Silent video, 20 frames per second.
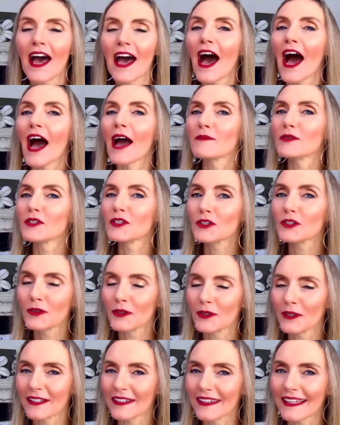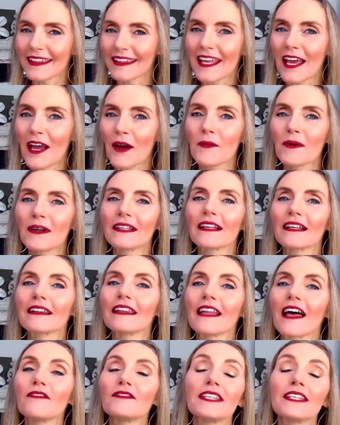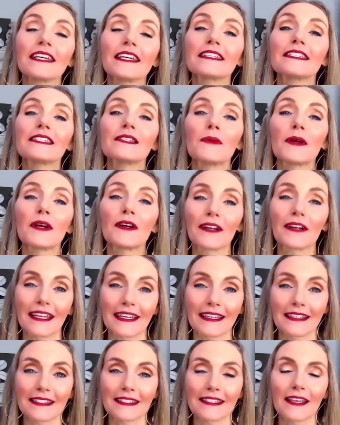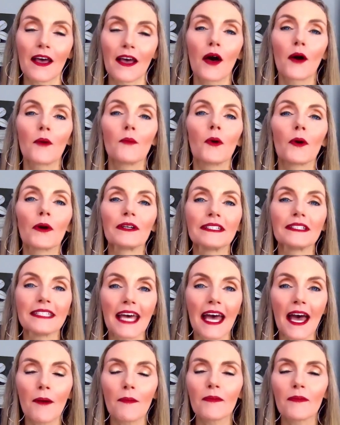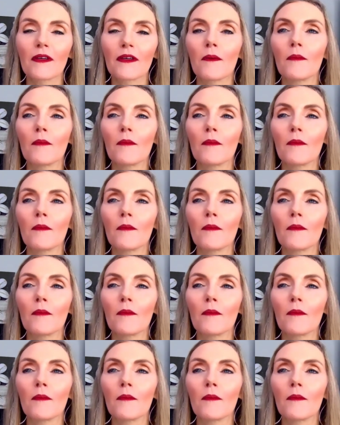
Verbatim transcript: I'm sure that they would love to experience more depth,